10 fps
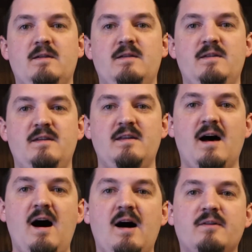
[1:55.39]

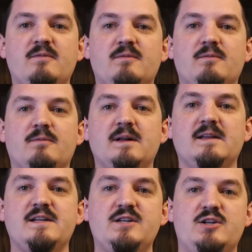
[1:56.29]
Not
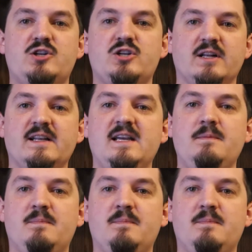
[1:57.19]
really chilly,